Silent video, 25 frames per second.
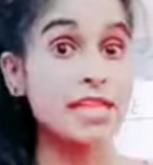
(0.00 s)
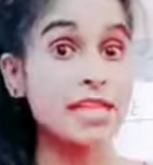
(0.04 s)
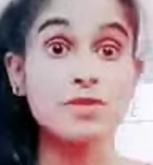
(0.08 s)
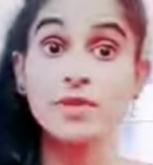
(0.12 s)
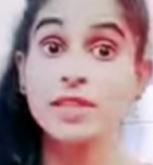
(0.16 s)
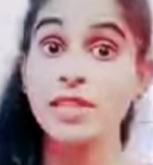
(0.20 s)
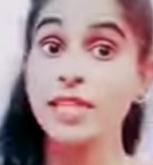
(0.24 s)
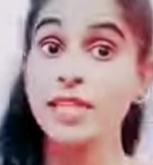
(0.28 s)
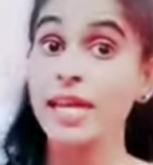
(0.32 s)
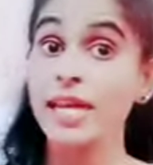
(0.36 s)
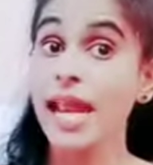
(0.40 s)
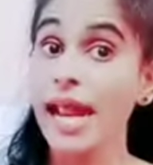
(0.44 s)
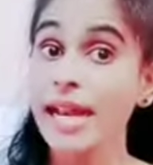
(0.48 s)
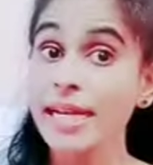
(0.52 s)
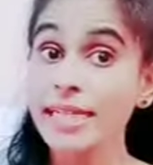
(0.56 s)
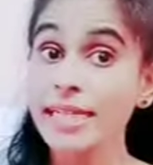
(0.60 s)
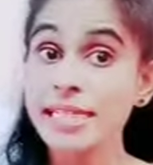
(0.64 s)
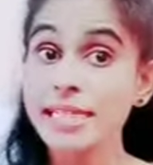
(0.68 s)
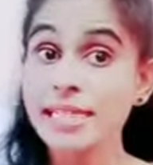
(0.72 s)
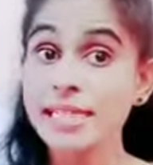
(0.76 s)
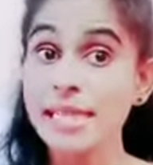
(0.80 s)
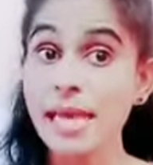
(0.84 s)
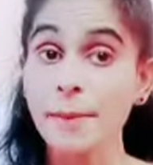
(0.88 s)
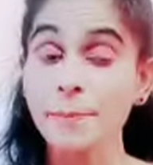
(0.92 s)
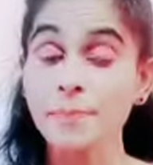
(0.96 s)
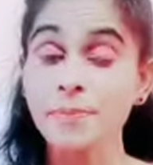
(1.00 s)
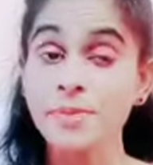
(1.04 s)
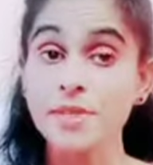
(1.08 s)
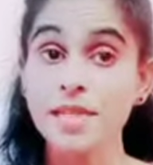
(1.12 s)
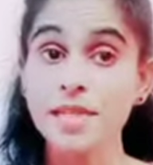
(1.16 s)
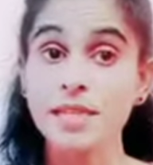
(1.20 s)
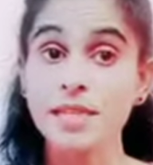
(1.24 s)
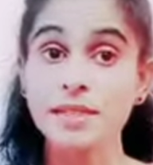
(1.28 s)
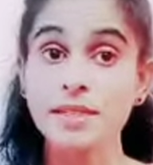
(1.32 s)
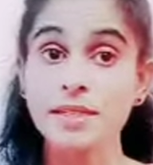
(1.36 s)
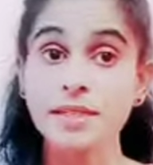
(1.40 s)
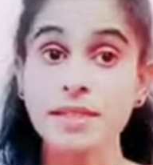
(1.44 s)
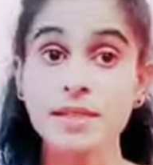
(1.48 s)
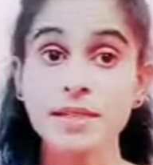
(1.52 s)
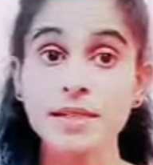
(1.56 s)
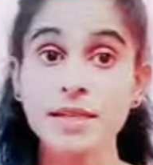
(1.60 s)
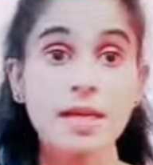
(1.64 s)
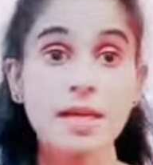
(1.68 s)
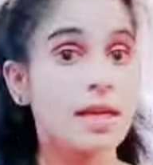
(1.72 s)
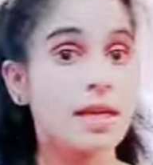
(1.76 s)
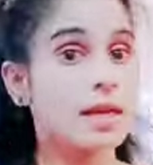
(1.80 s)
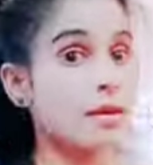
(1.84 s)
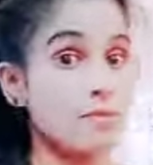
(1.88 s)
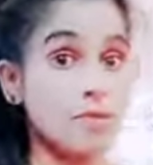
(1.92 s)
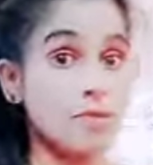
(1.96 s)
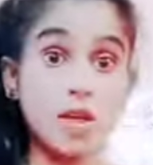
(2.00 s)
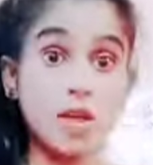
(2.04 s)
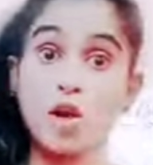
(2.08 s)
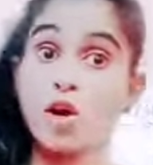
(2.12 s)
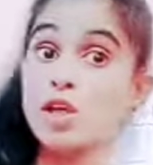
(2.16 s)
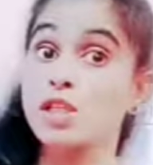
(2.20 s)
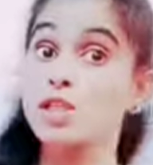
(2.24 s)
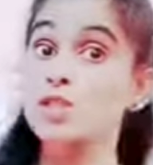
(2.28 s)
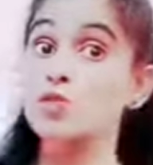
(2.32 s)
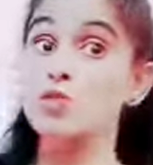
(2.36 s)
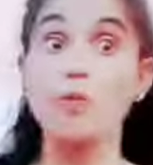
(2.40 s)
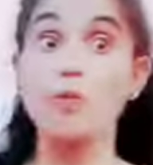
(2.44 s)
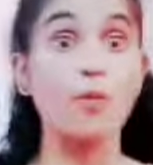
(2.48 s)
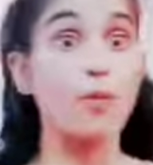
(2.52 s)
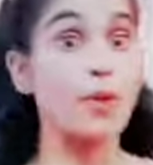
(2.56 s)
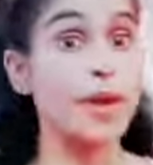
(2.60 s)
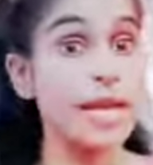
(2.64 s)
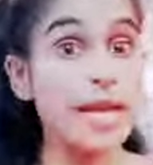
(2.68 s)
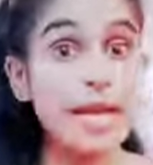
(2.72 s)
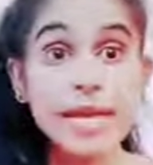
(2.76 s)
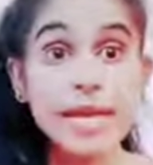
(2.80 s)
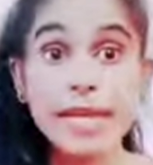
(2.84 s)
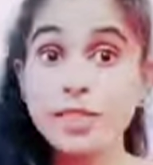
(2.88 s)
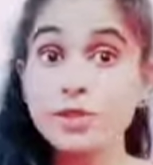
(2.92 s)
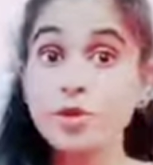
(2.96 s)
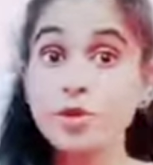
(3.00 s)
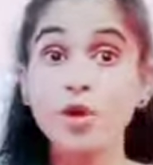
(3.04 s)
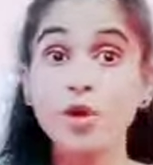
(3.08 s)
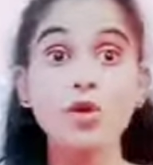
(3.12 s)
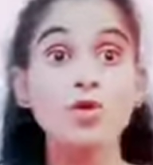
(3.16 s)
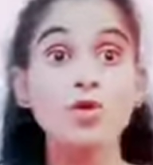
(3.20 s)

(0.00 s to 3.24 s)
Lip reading: with an antiseptic. Because we don't